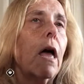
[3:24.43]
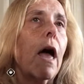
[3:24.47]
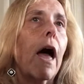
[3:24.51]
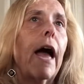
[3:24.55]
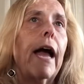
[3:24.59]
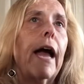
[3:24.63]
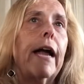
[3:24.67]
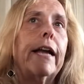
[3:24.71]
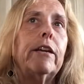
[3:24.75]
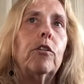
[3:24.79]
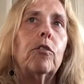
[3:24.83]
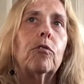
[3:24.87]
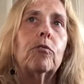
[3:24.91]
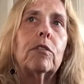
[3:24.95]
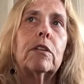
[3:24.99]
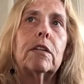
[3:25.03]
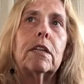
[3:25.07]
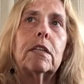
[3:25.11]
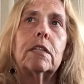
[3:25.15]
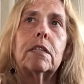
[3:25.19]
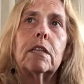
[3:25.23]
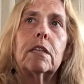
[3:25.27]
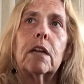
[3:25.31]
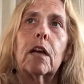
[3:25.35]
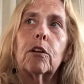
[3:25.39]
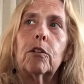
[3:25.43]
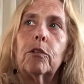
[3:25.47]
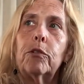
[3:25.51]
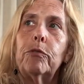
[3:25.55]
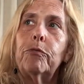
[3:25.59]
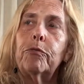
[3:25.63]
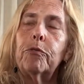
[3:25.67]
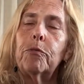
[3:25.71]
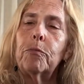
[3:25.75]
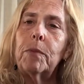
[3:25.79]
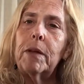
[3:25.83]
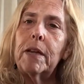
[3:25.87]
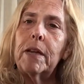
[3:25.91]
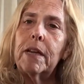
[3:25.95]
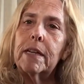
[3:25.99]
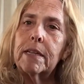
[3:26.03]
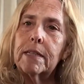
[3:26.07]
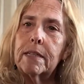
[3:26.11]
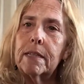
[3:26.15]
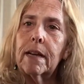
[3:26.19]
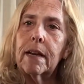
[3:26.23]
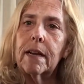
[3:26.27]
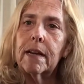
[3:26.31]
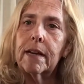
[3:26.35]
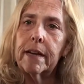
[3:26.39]
I know that it's not good for me and it's
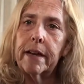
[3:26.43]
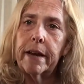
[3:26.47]
not going